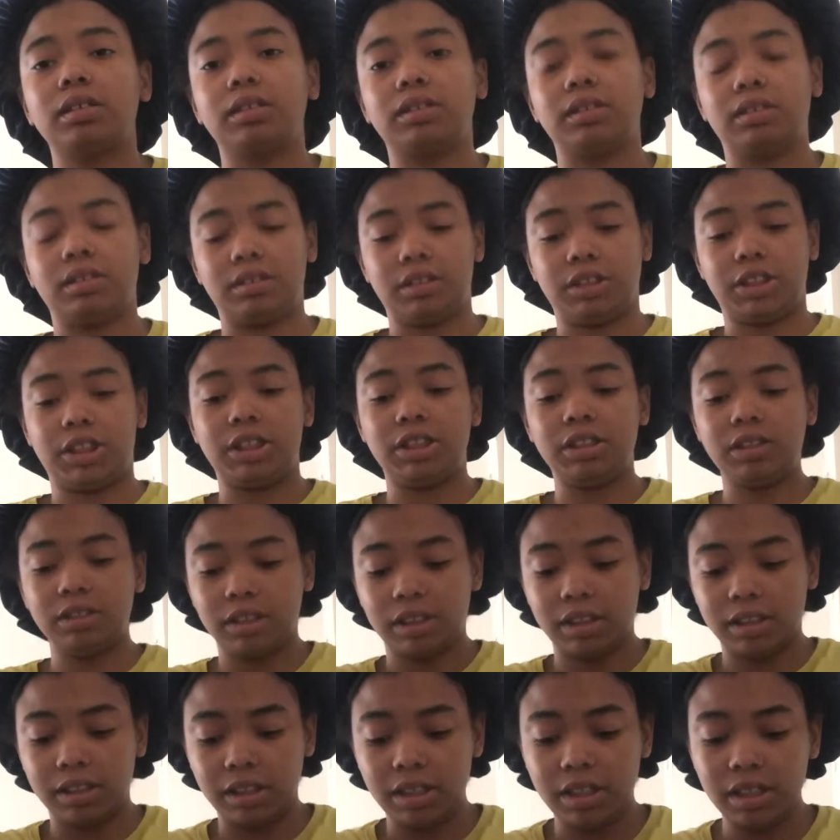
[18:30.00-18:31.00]
So she
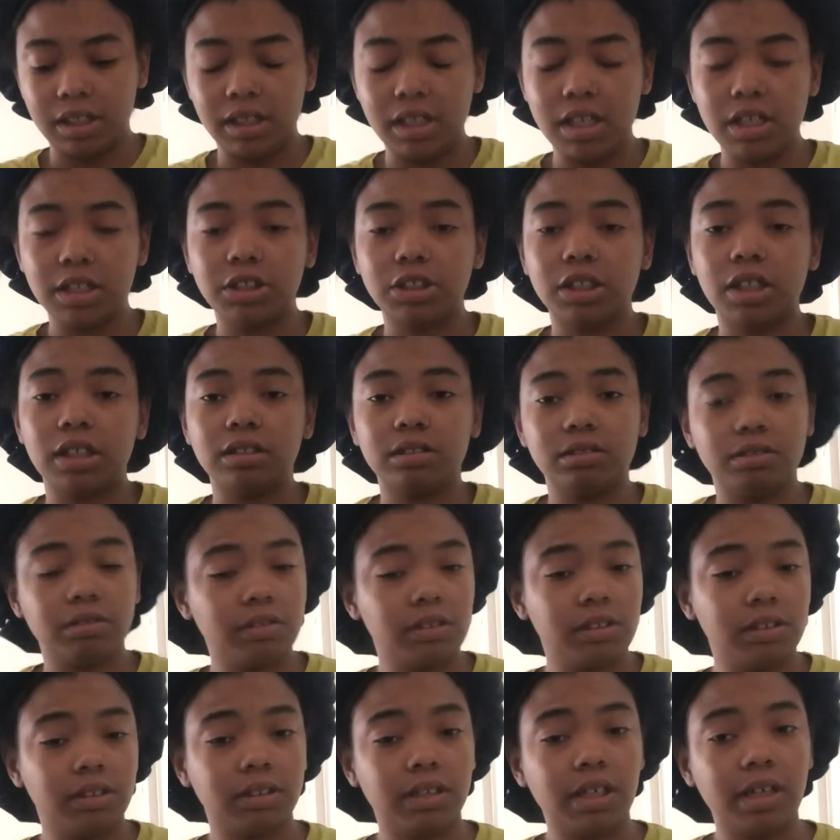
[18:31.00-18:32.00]
like, yeah, he tried to do
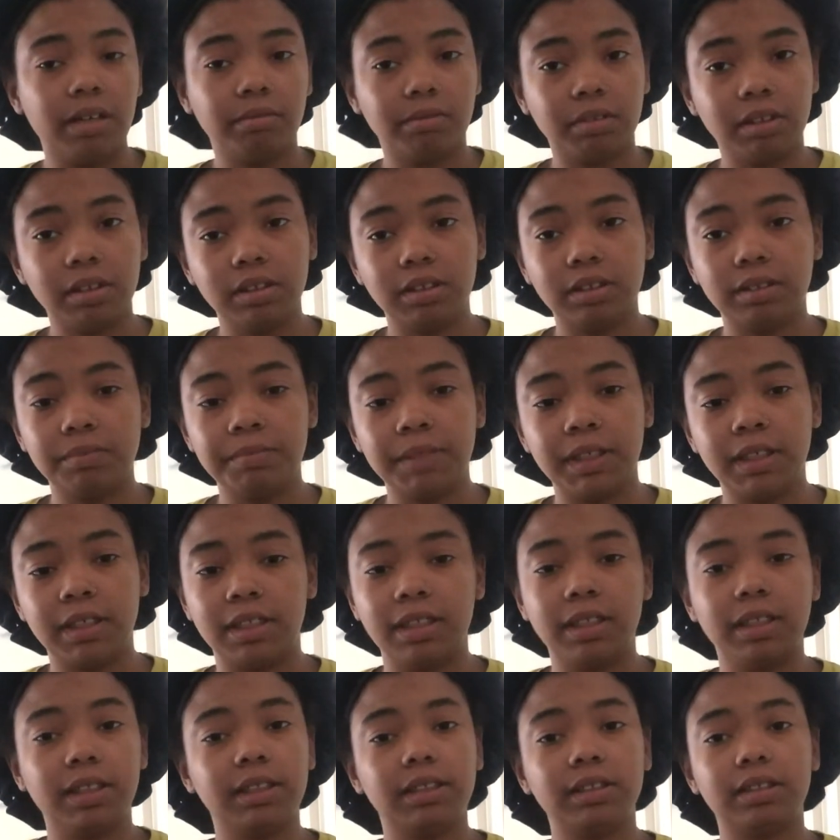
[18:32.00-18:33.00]
the same thing to me,
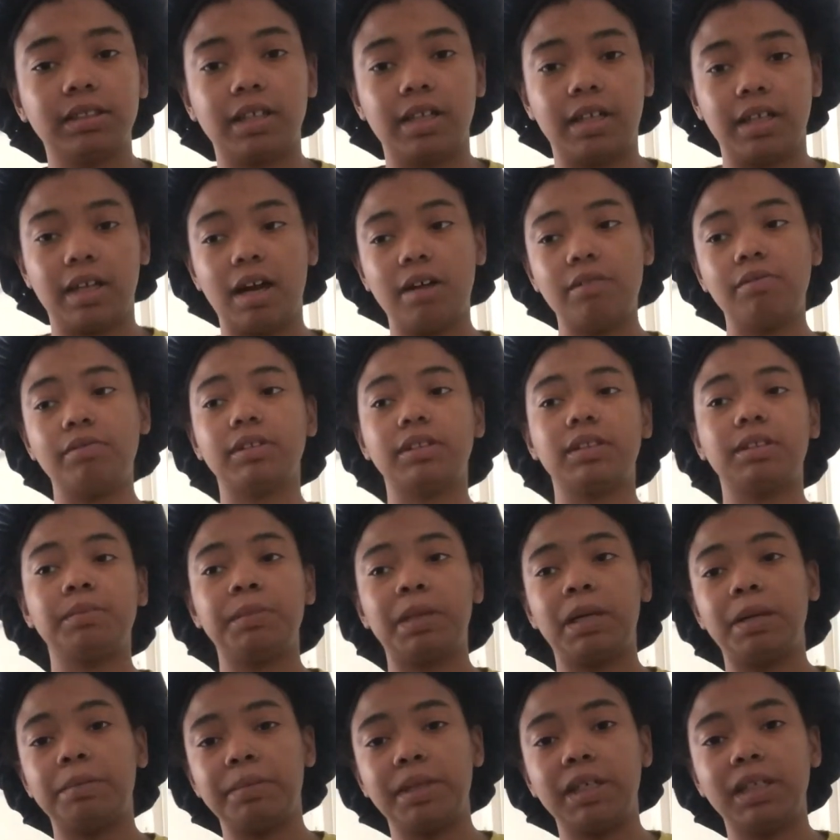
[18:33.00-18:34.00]
cause like I was in
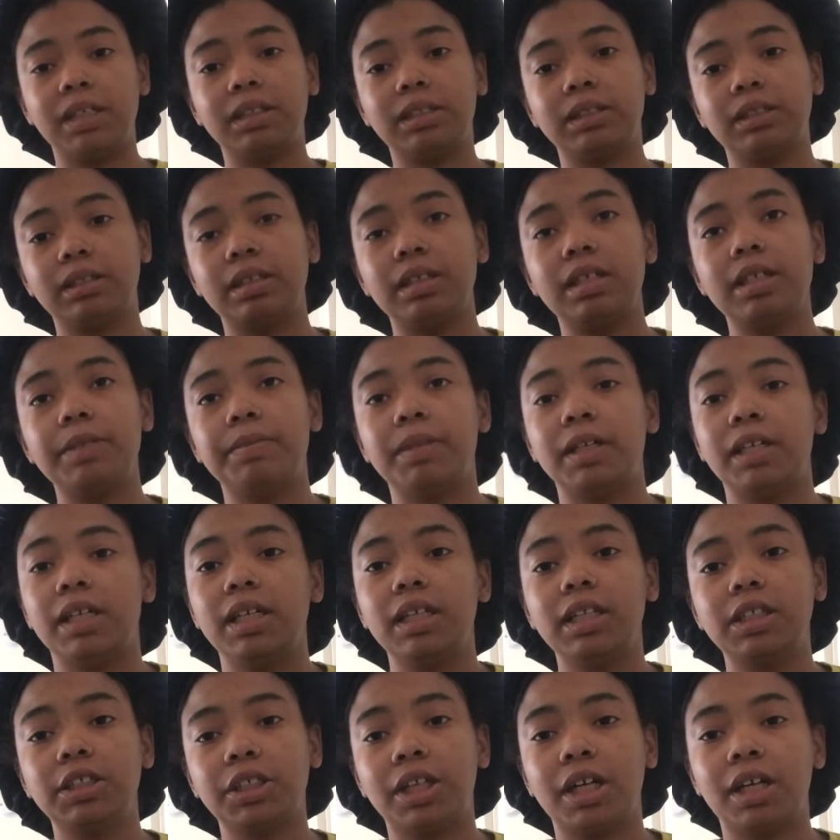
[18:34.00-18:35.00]
my bed sleeping.
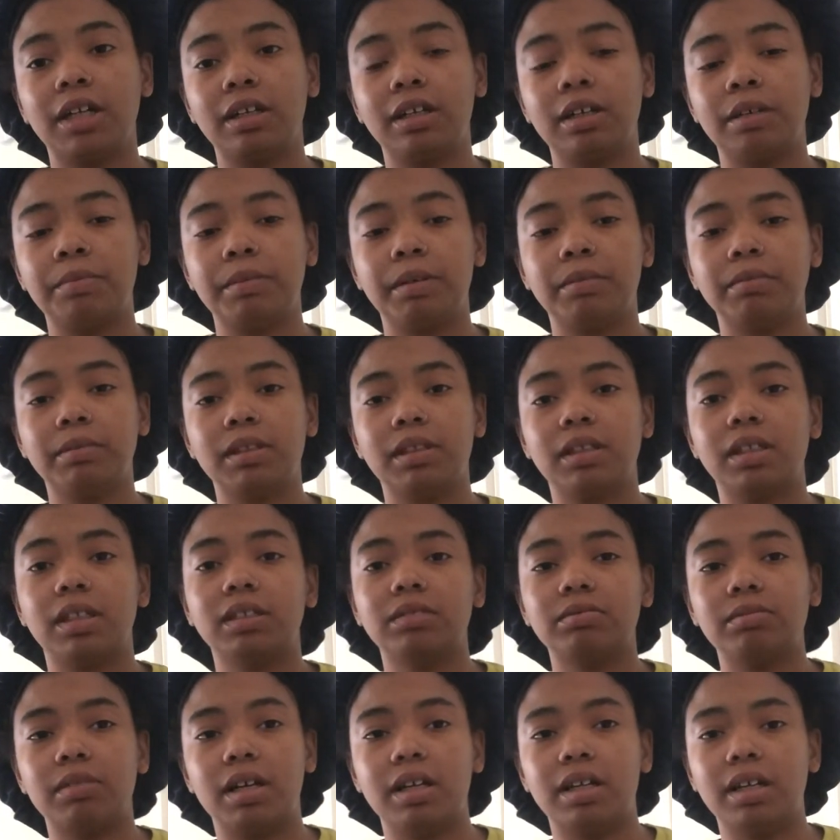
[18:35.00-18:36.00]
He tried to come up there.
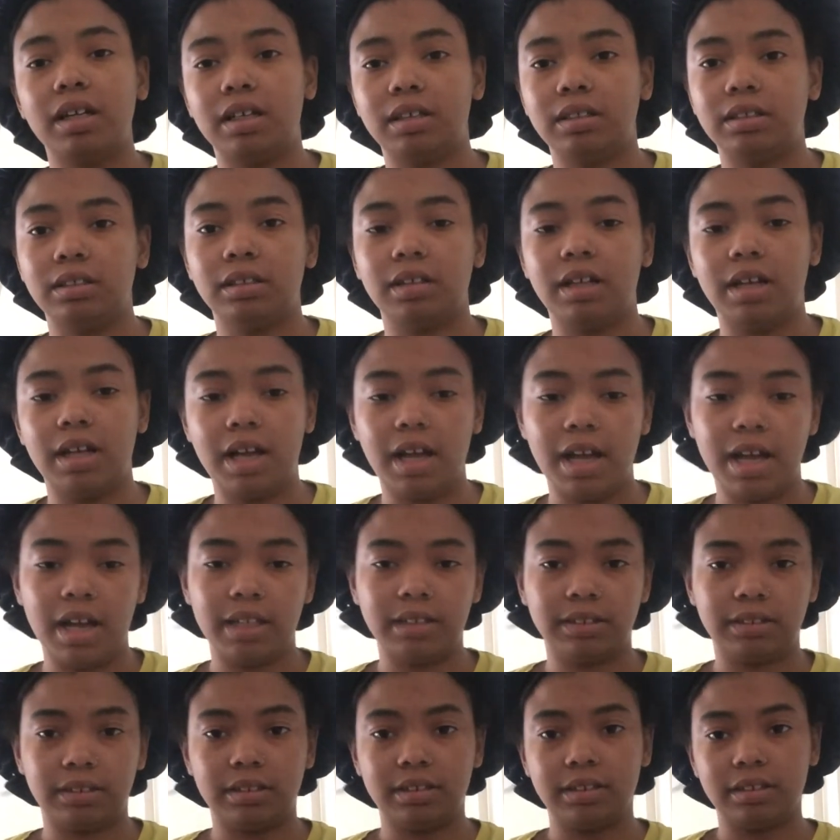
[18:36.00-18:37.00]
That's why I had
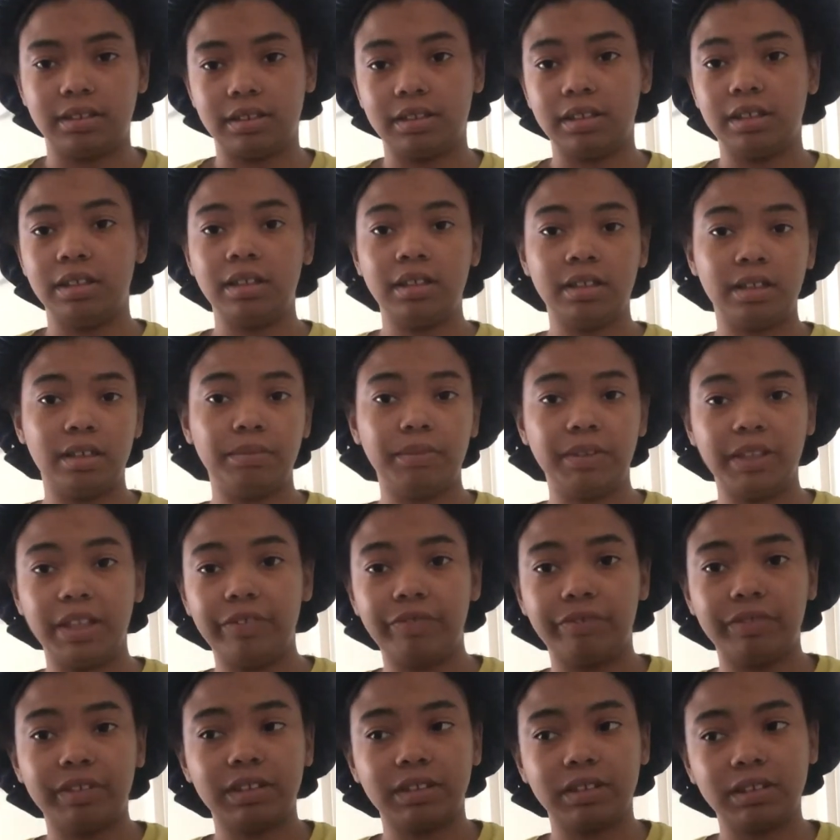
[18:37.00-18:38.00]
to end up
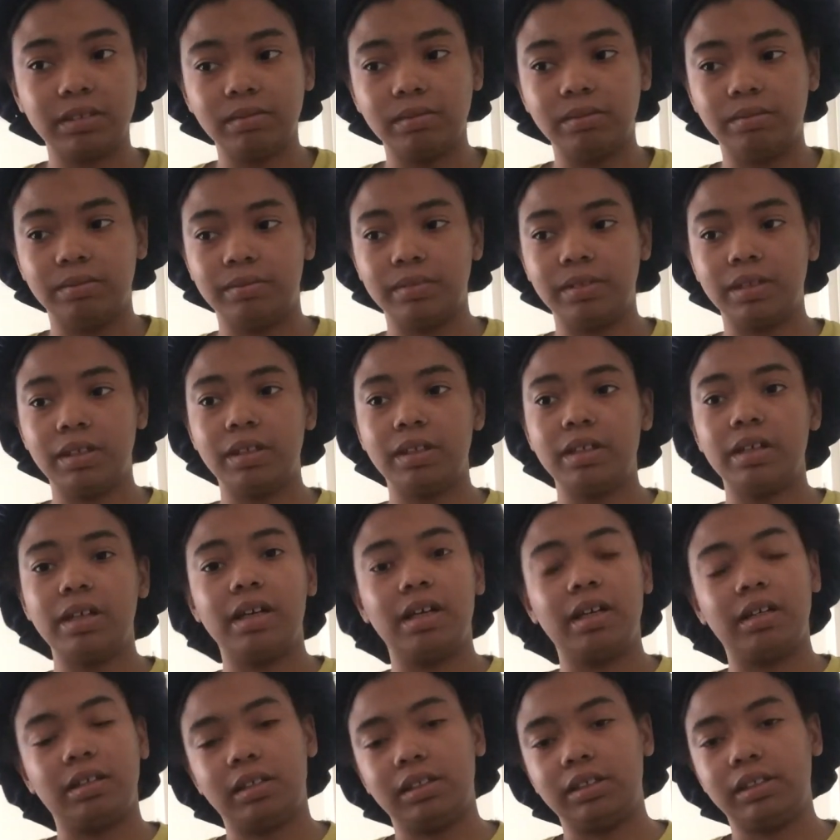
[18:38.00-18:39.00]
leaving too.
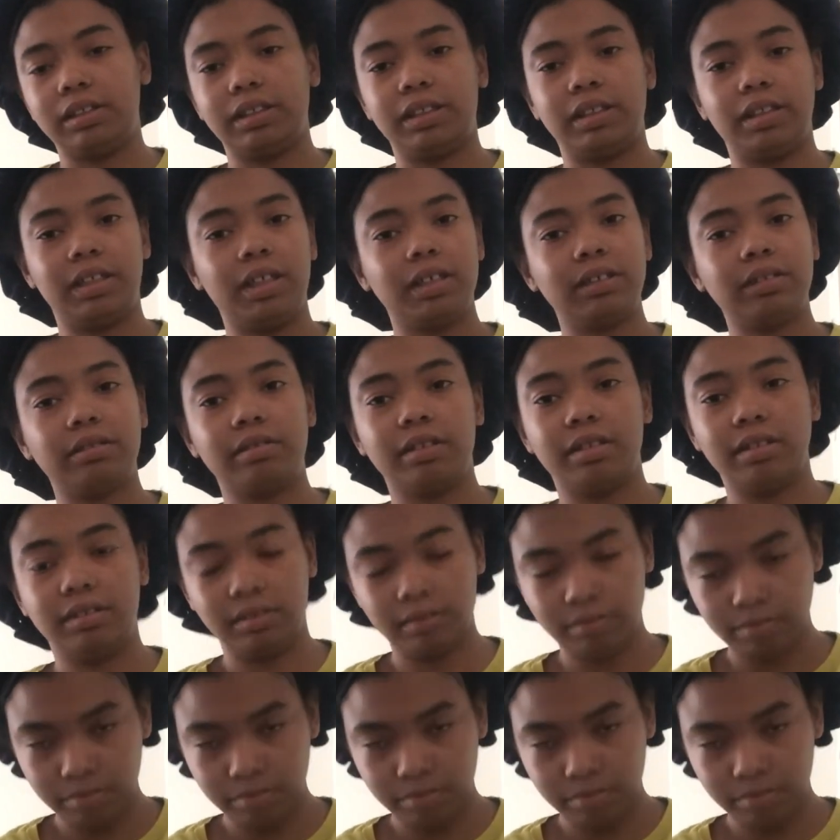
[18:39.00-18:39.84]
I said, and that's crazy.